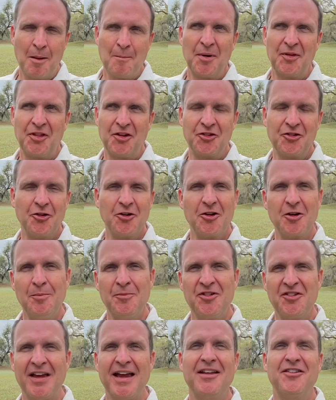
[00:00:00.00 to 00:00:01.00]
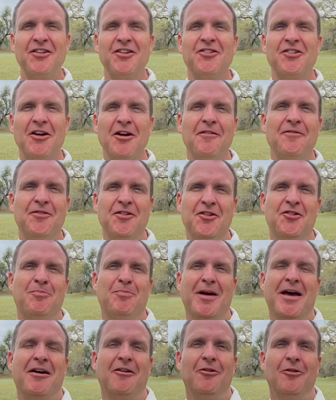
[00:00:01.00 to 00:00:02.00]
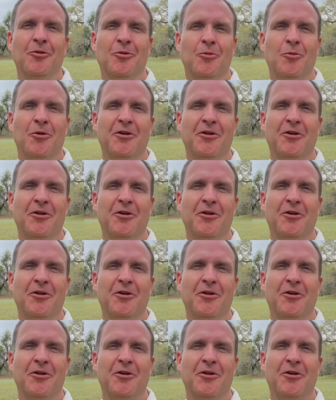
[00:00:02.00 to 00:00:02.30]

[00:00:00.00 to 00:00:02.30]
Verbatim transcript: But the circumstances of this battle